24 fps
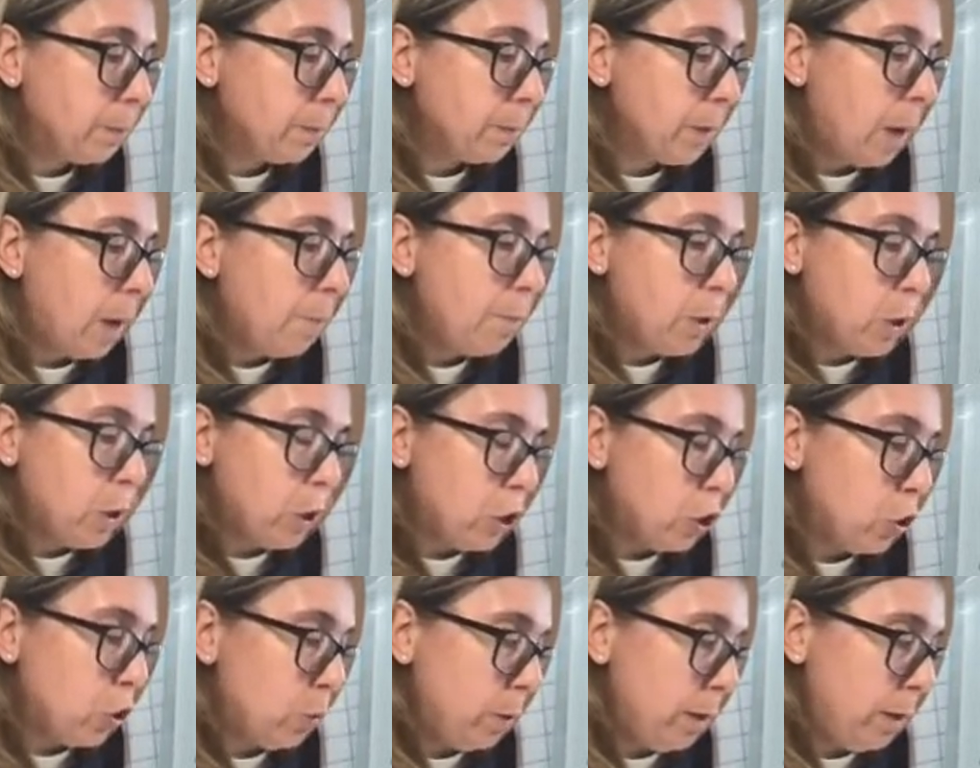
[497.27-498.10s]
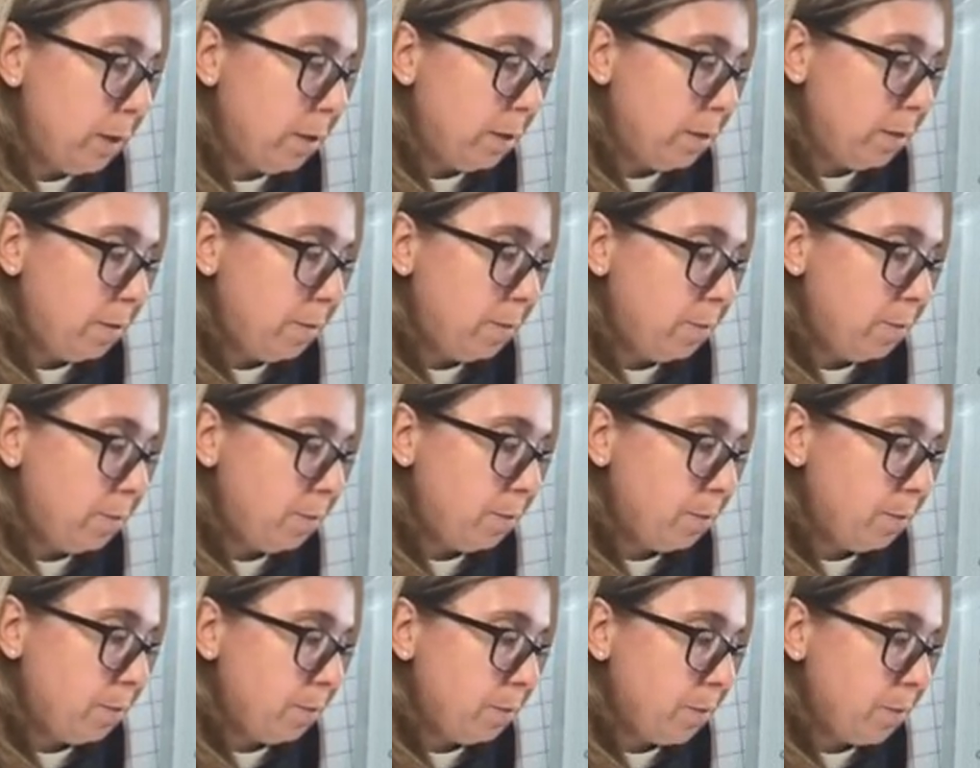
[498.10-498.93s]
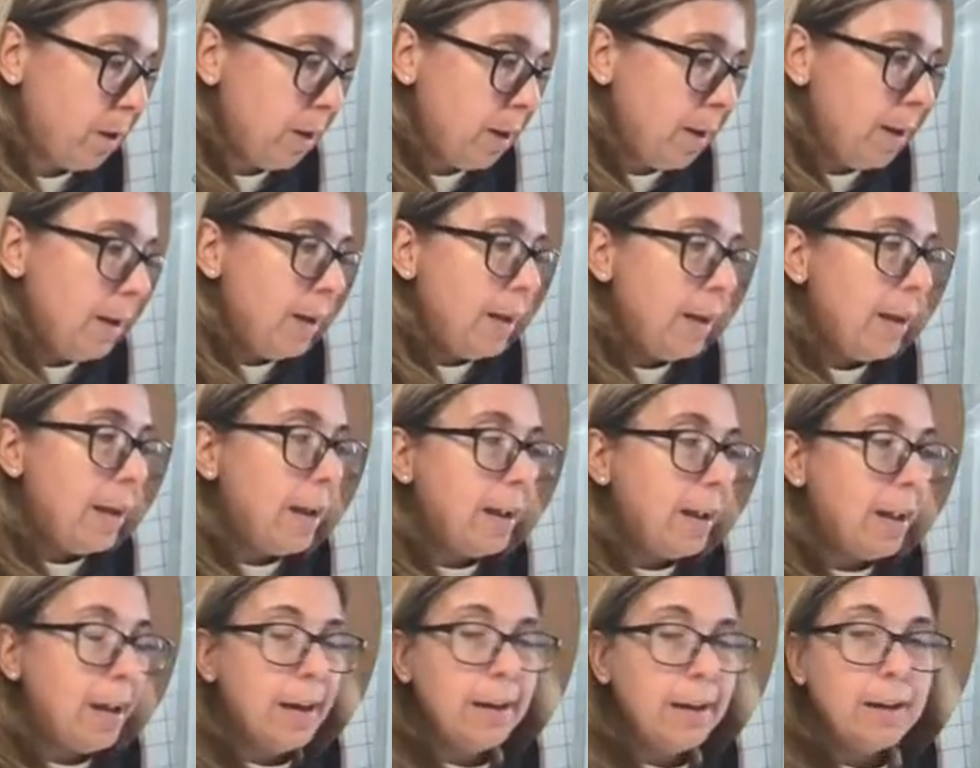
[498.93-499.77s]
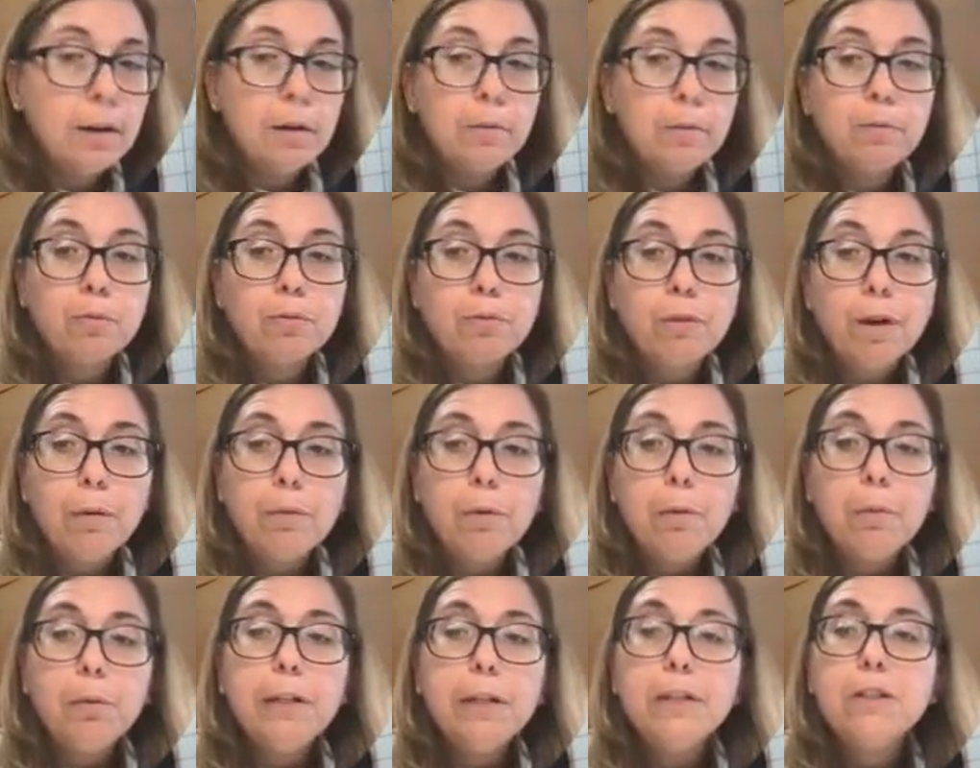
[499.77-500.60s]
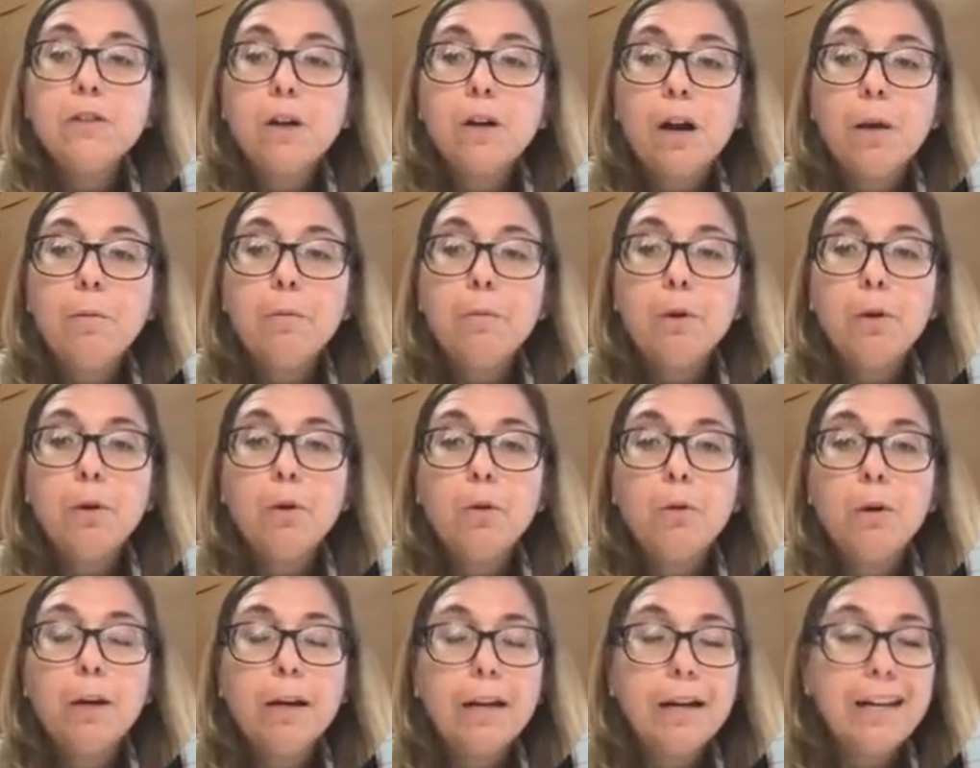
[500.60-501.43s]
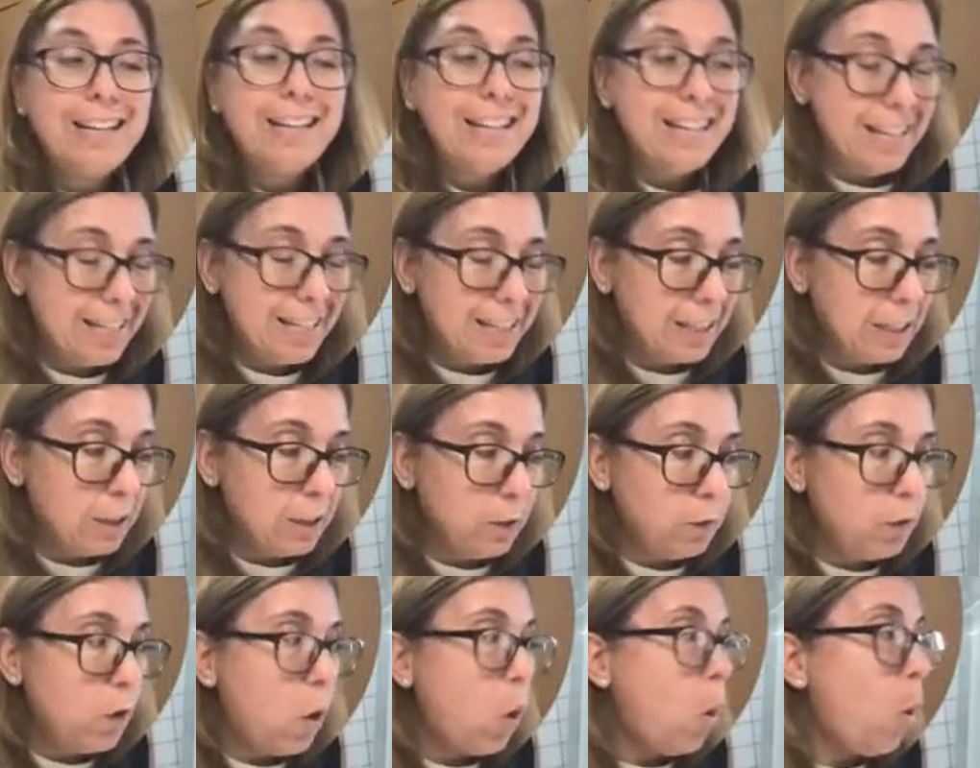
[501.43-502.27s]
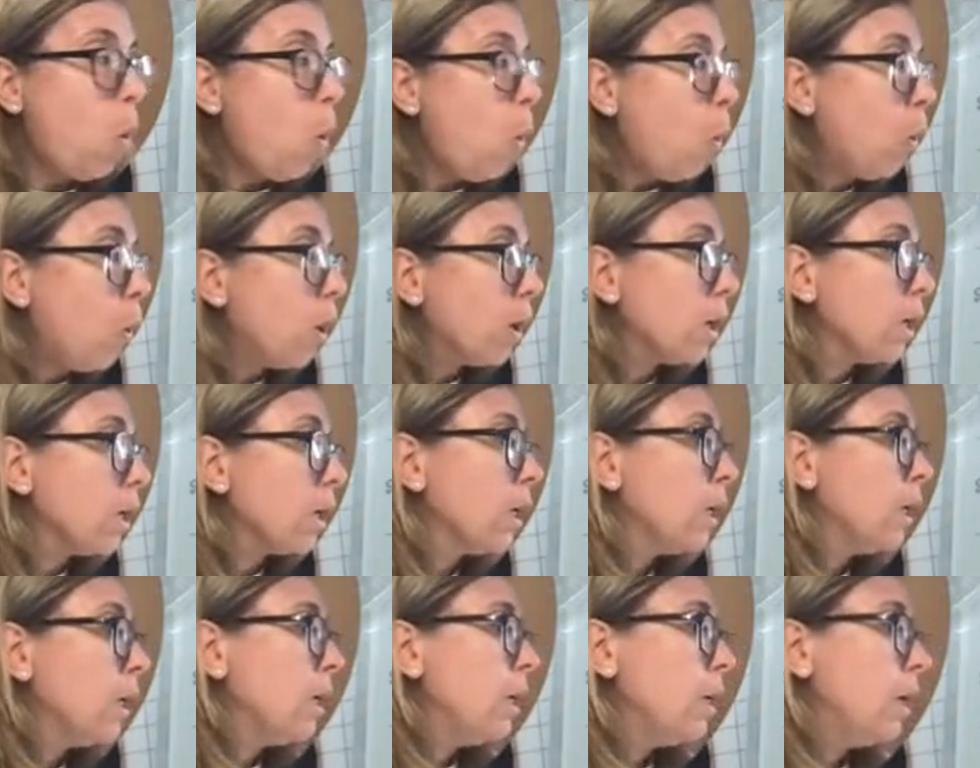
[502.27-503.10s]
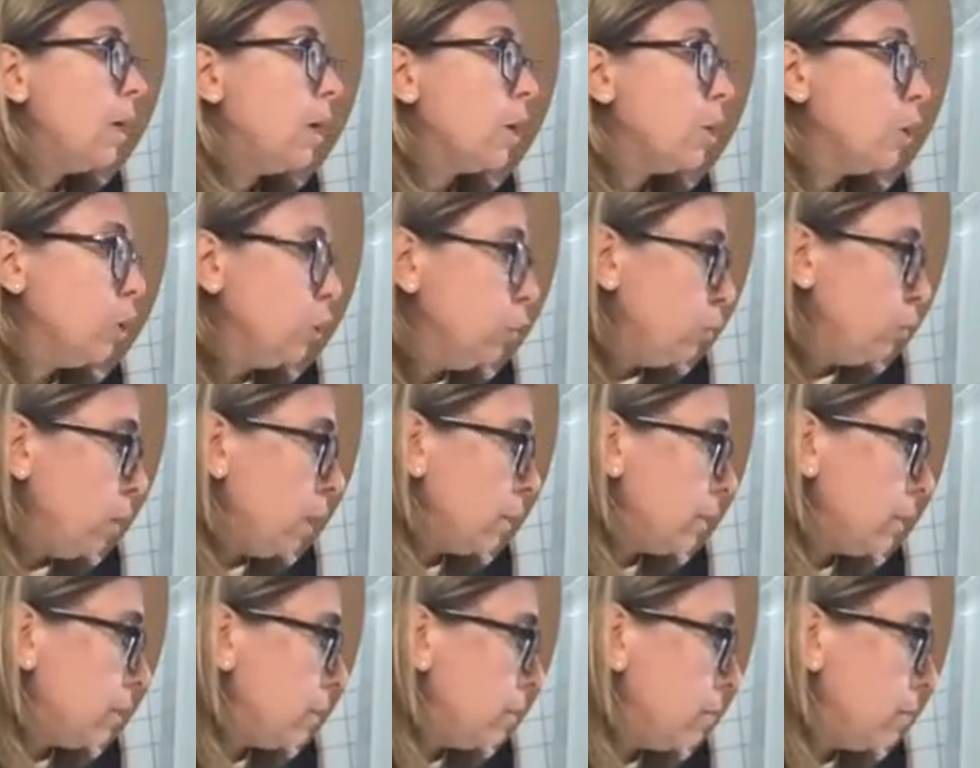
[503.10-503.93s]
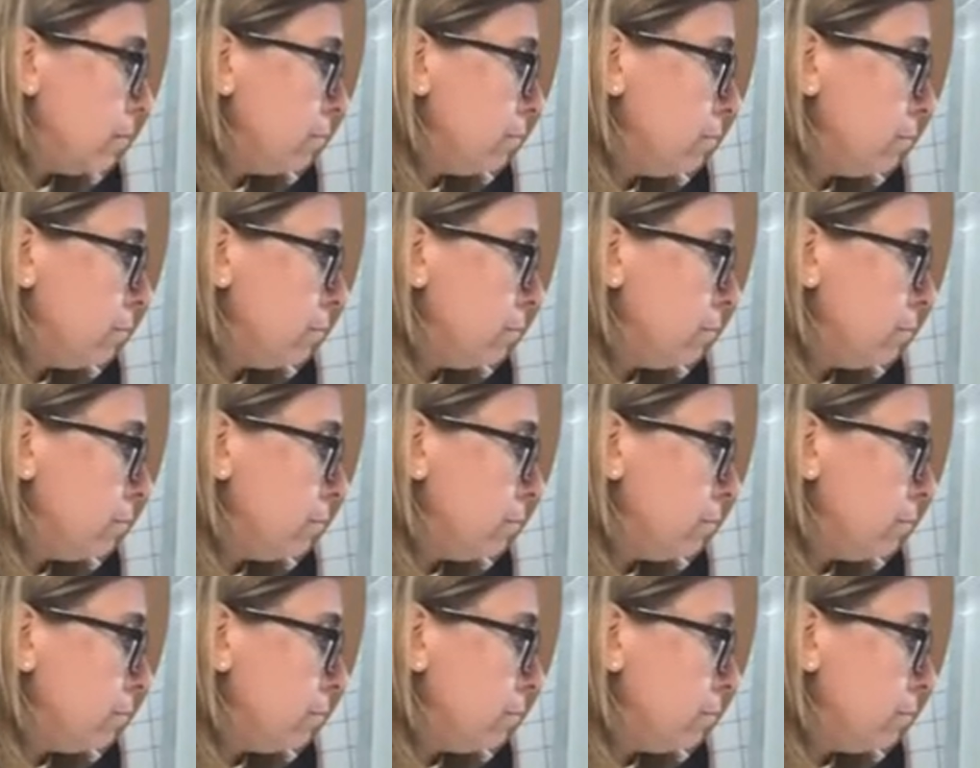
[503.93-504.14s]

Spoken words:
burnish with. And probably Tombow adhesive or a glue dot.